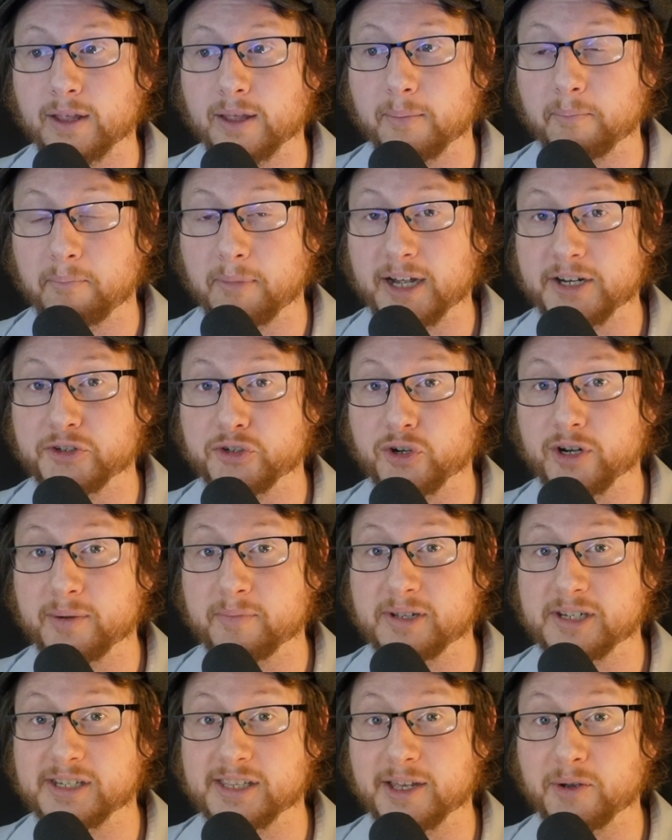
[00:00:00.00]
My dream
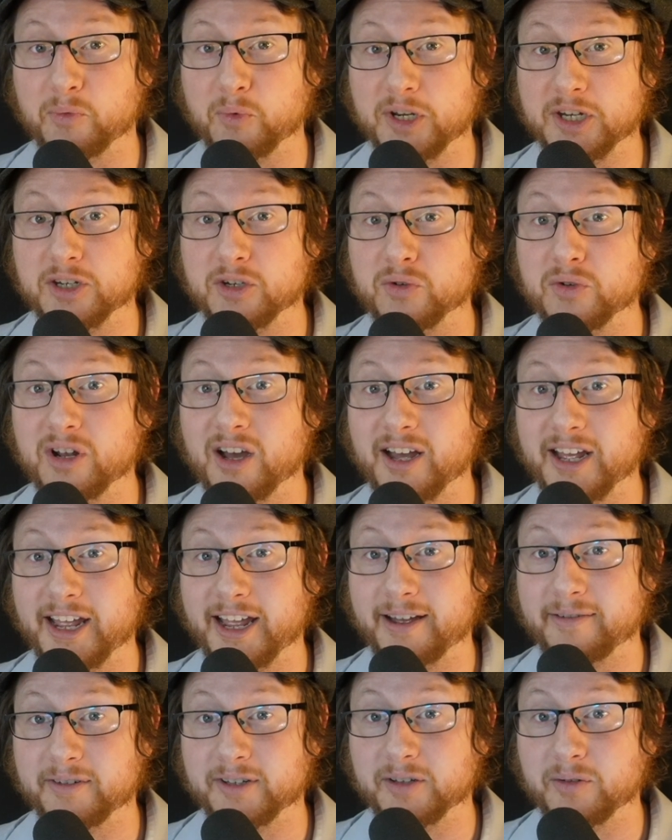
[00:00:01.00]
is that we do not
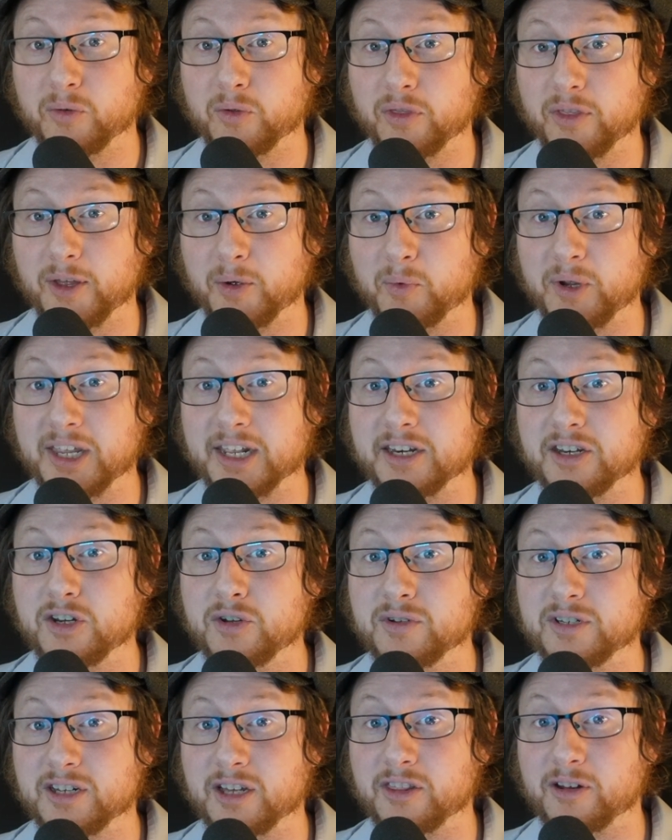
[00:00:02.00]
have it, that we can
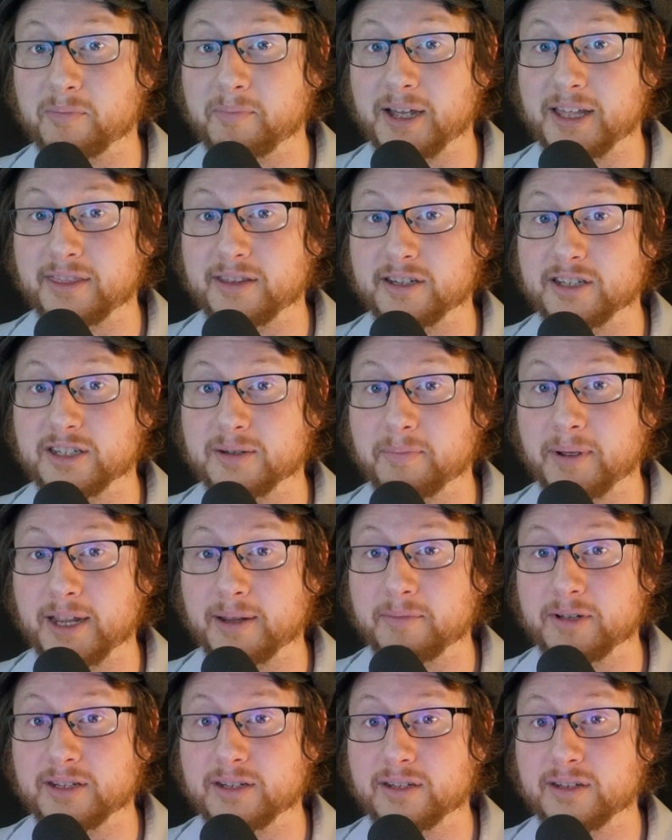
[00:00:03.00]
use other methods of
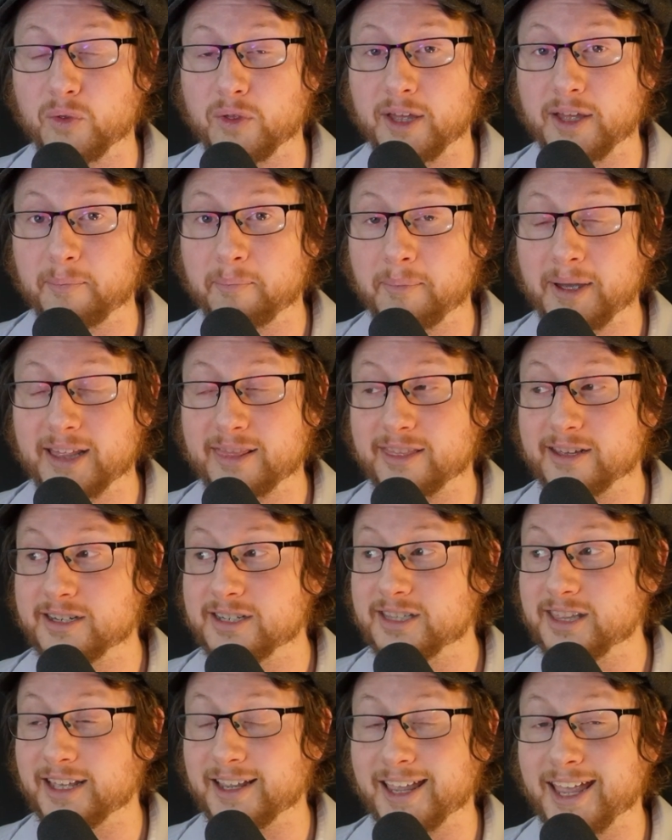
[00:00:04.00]
payment, methods
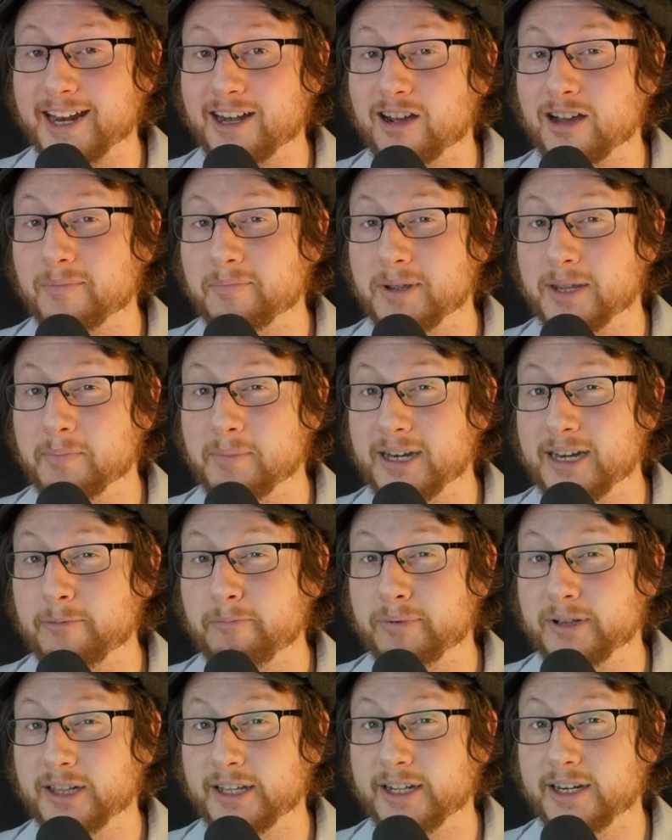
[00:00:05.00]
that cannot be
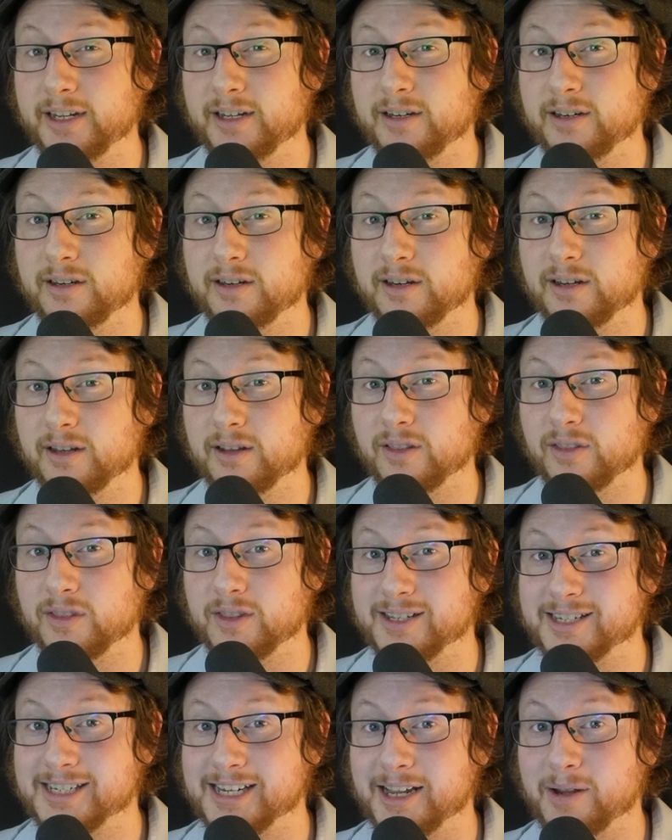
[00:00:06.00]
manipulated
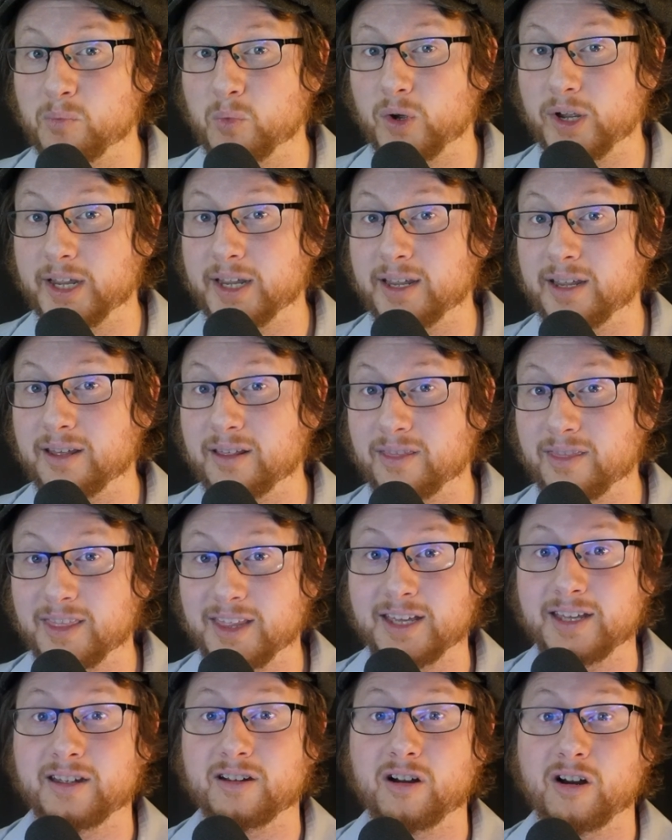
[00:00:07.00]
the same way
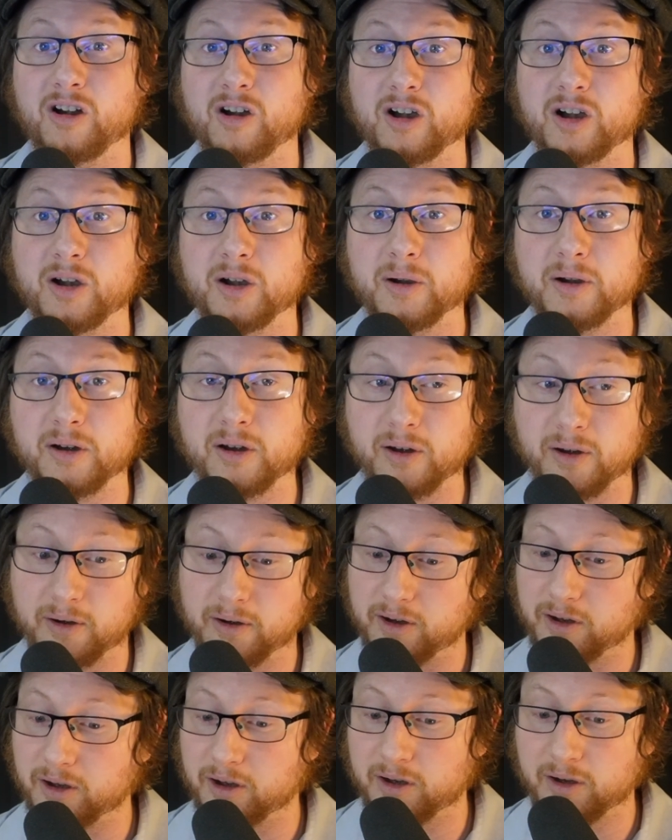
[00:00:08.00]
that our
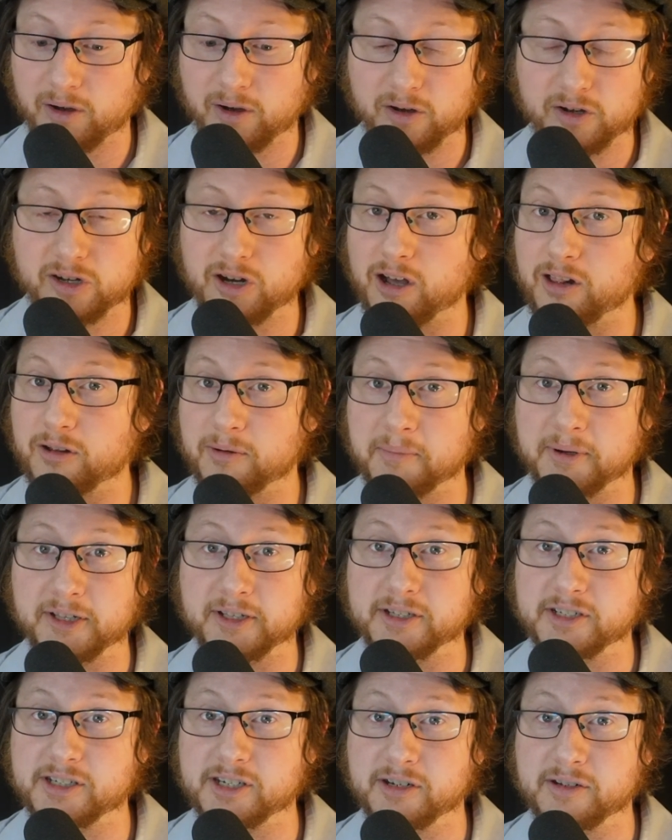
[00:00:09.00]
dollar bill
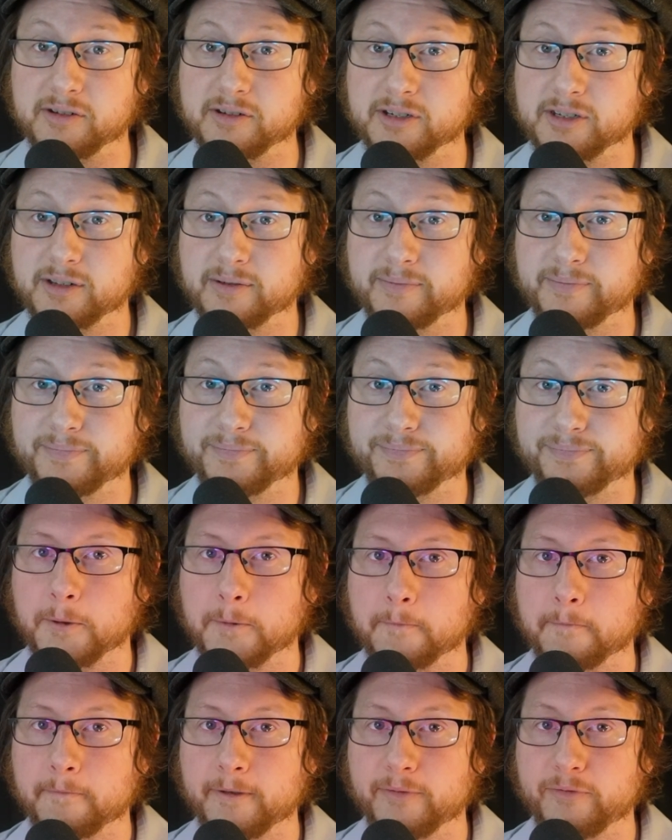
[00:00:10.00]
is used.
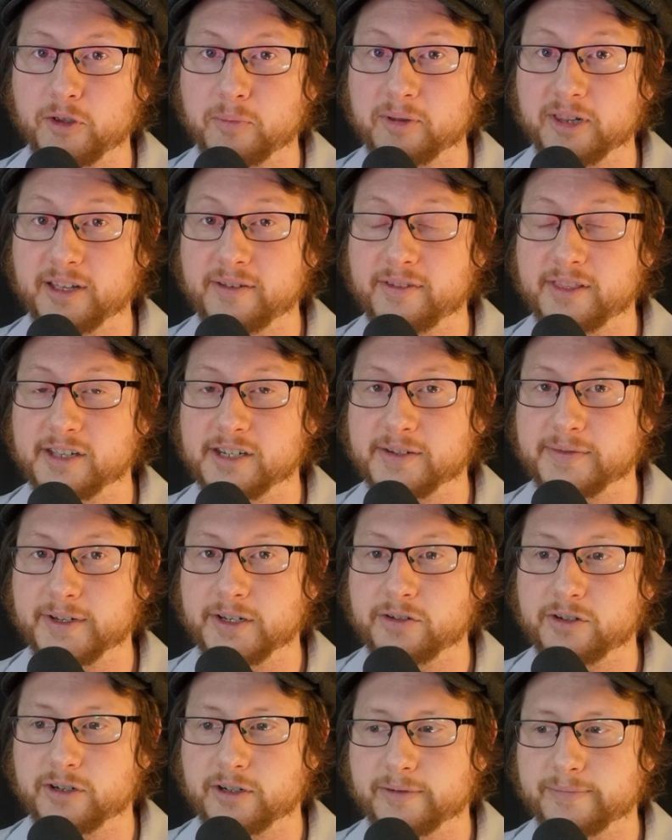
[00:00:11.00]
If you believe in this
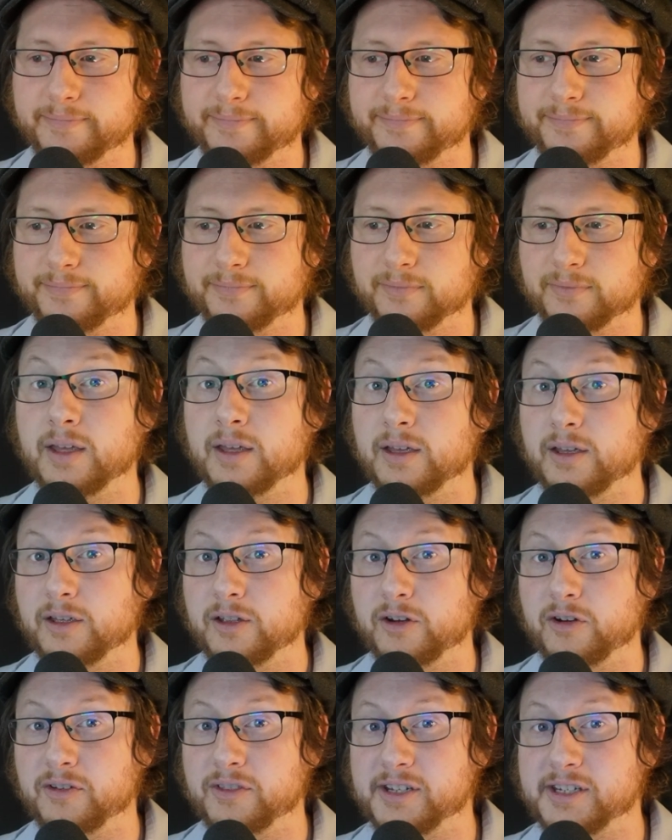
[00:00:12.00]
future,
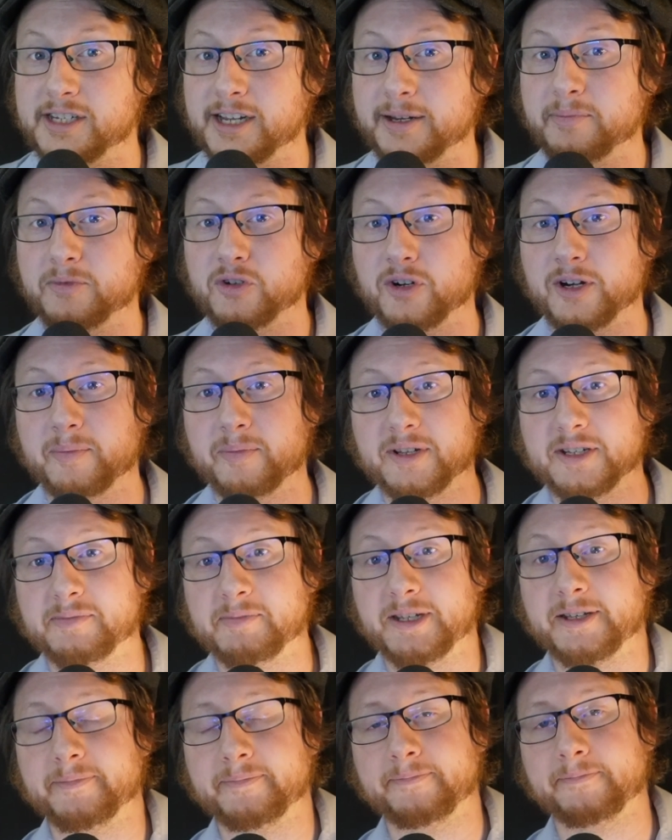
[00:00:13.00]
you're in the same dream as
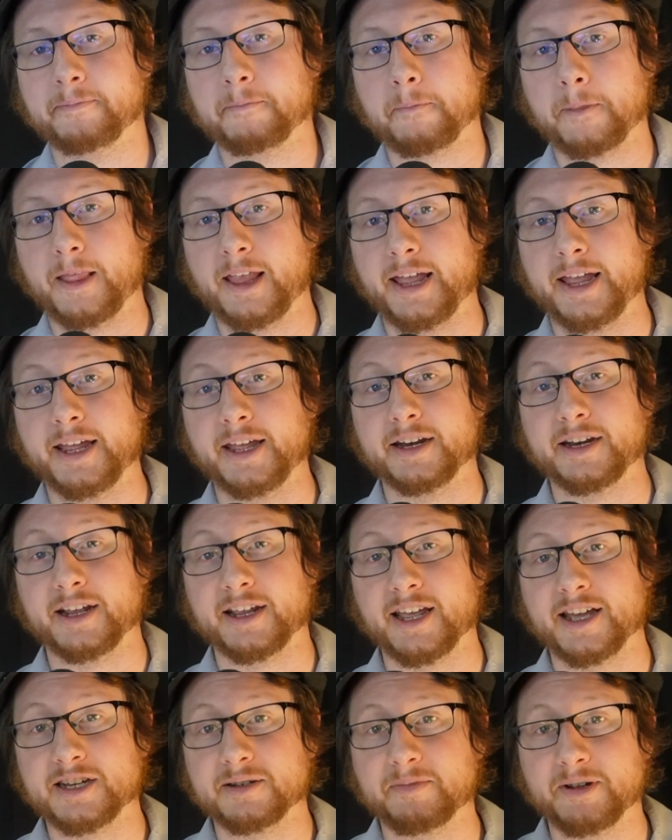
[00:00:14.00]
me, and I
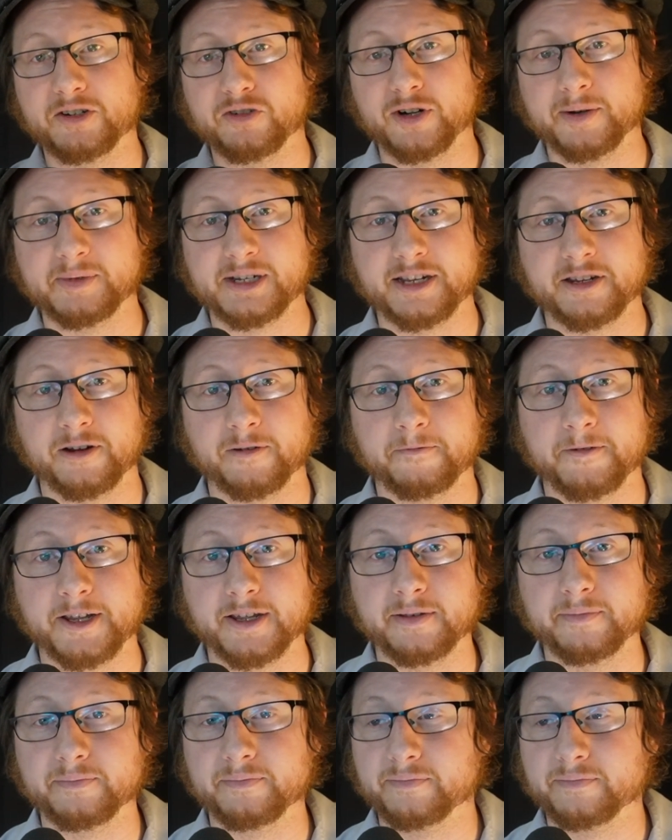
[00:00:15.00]
cast my dreams at your feet.